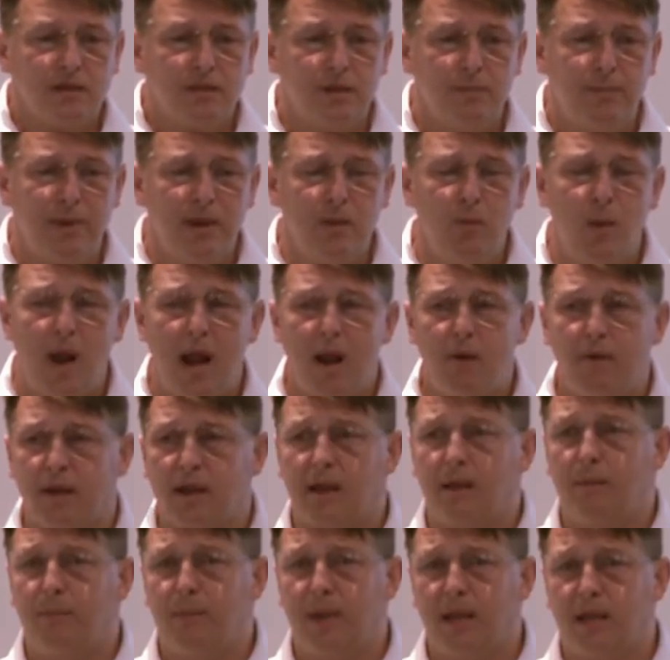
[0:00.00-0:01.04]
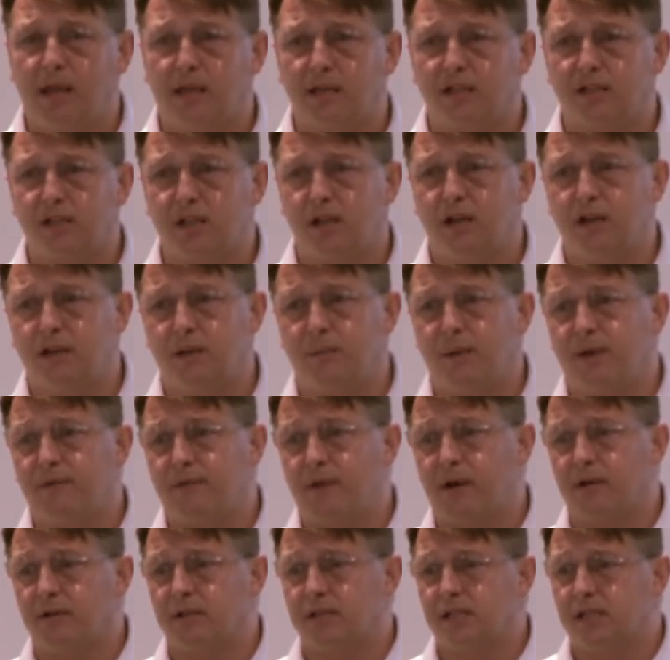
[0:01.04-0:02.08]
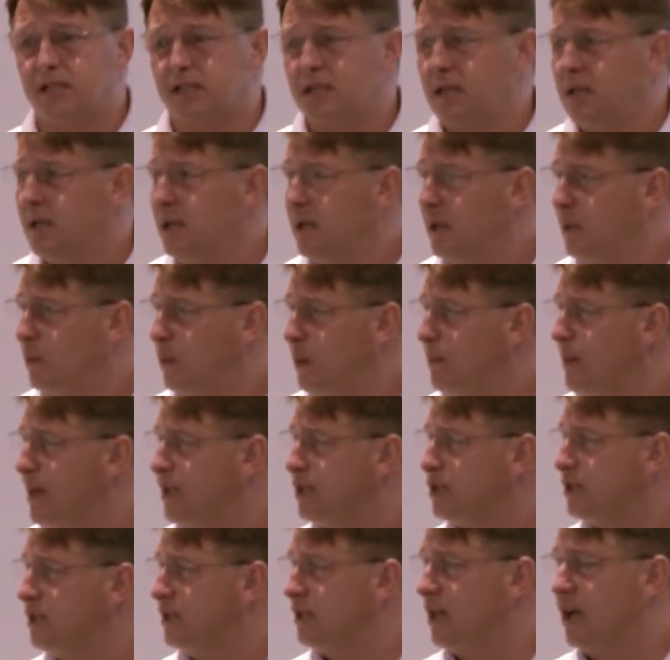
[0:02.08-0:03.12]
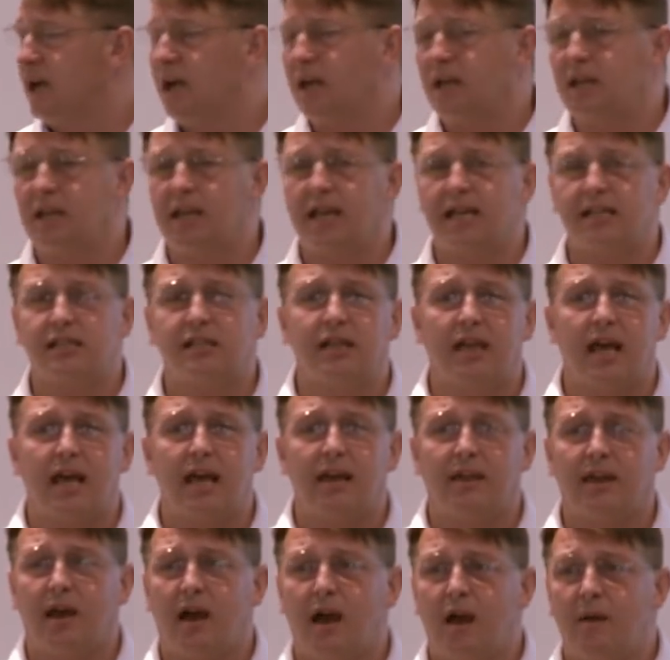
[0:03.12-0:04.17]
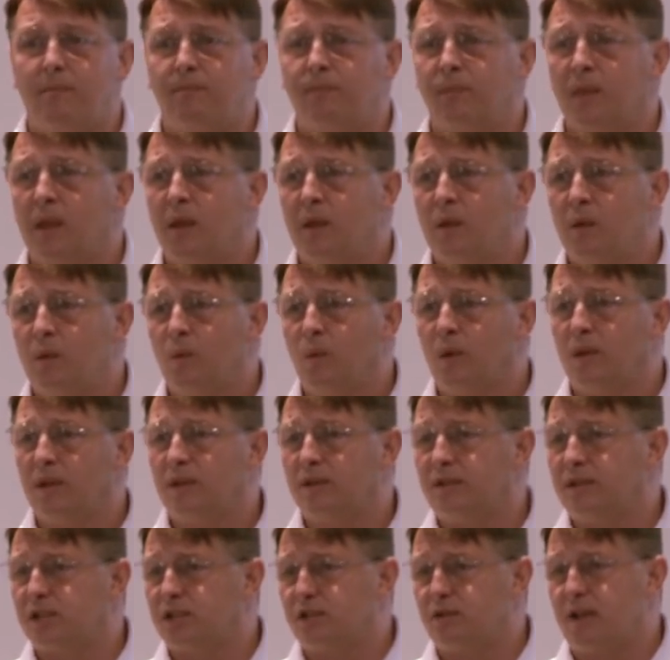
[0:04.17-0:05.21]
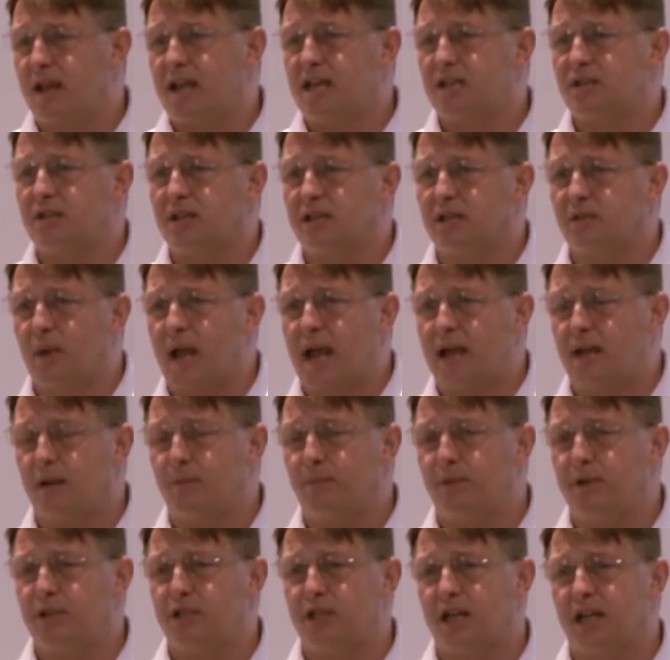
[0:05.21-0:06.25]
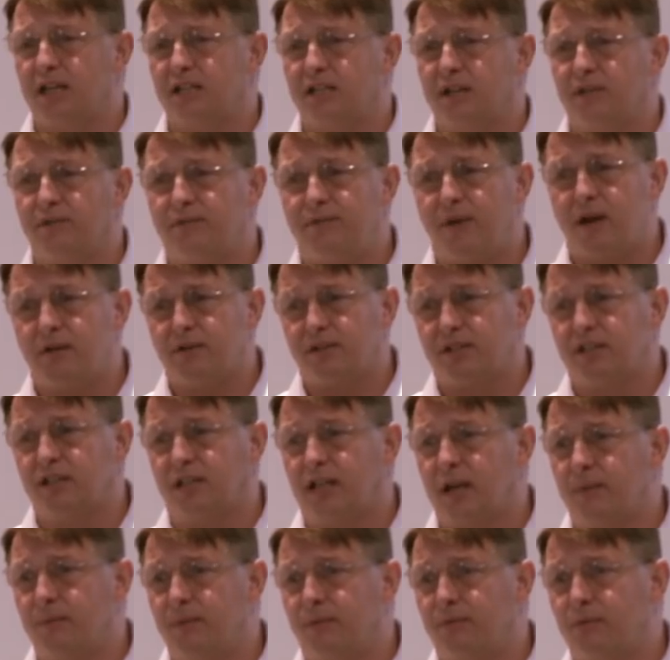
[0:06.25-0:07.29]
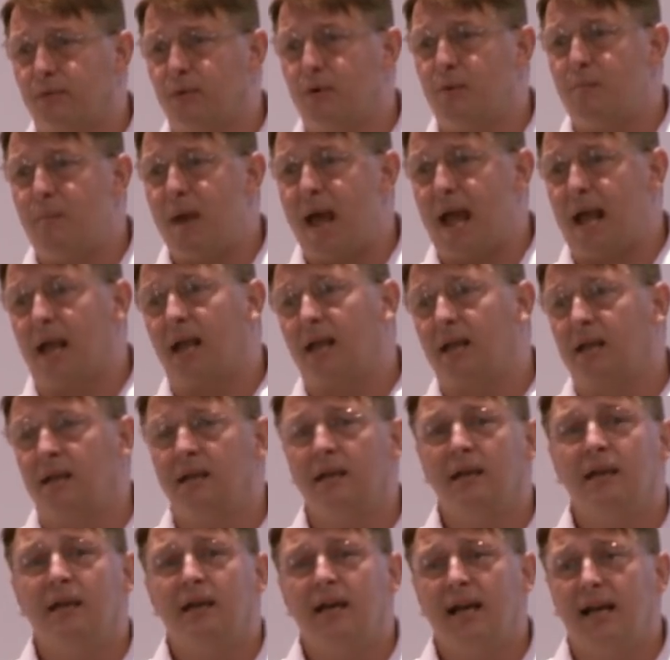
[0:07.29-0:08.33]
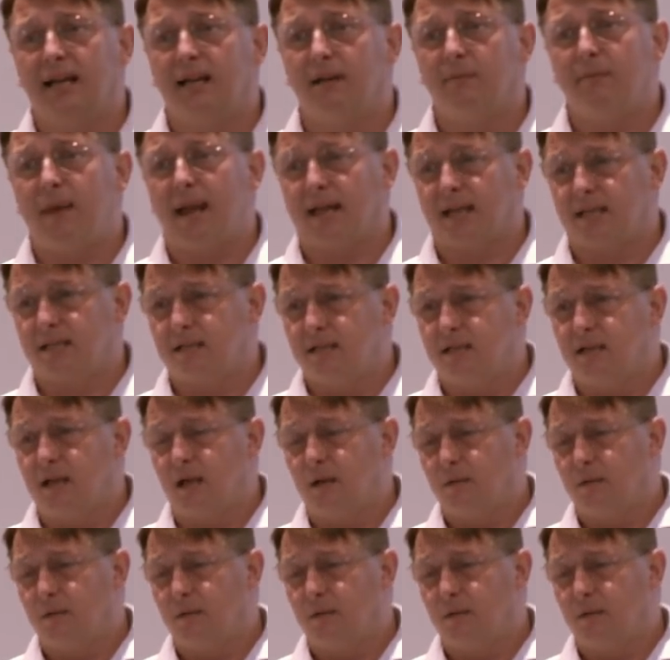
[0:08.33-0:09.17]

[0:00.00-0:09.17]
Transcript: So be wary and be concerned about viruses. We mentioned yesterday that one of the strange things we hadn't appreciated is that a virus can come in through a Mac, and a Mac,